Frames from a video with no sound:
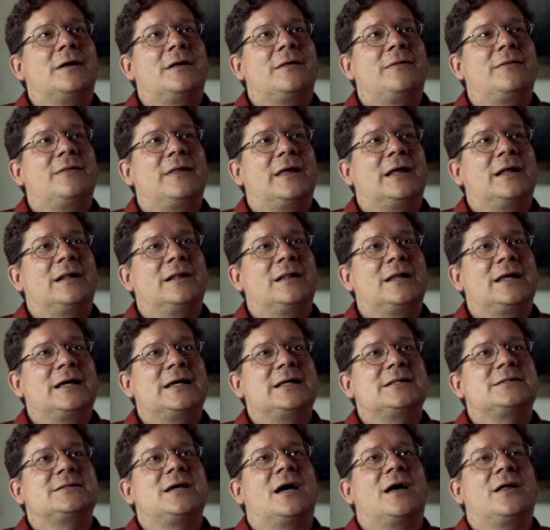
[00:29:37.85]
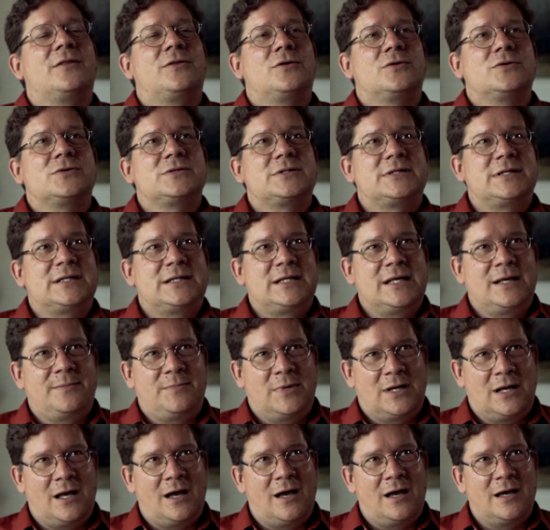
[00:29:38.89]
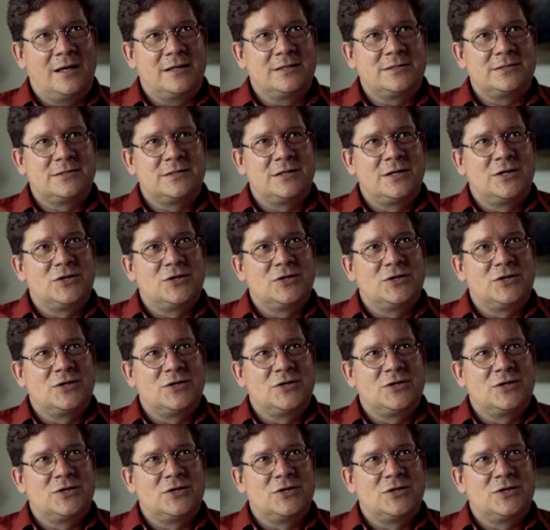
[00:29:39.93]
that leads others to demonize,